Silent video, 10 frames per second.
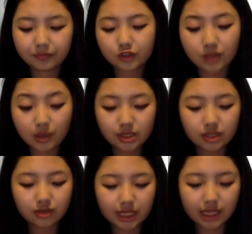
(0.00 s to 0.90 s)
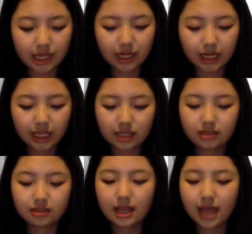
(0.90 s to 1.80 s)
So I was still in there,
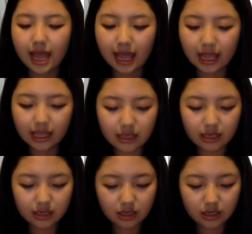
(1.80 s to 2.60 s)
and I